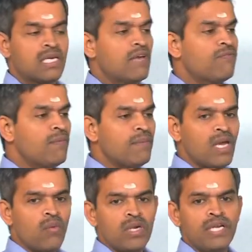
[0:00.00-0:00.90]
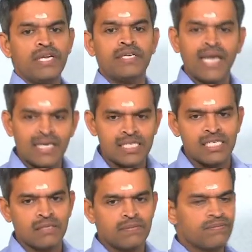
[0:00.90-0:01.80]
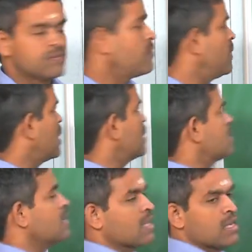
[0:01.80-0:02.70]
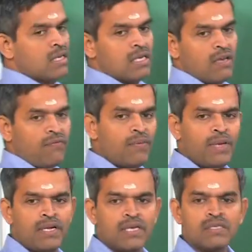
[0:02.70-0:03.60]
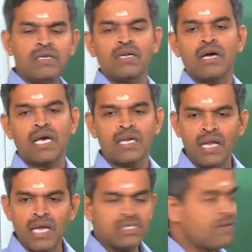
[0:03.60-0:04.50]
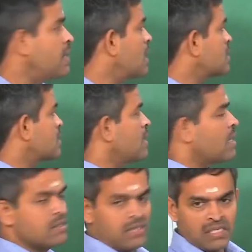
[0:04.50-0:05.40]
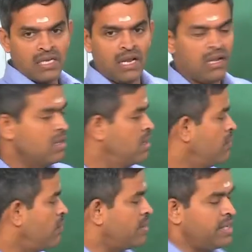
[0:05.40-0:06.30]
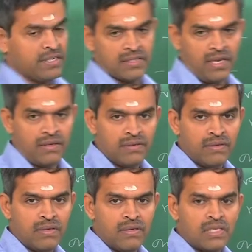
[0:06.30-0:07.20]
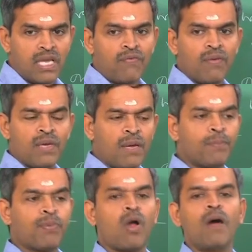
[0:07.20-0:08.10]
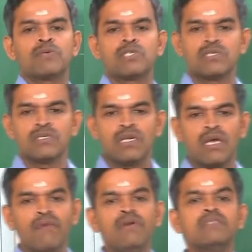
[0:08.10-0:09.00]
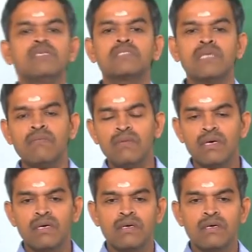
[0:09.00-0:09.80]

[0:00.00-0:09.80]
FMEA only detects the weakest link. FMEA does not analyze the weakest link in detail for redesign. So, FMEA prompts in a given system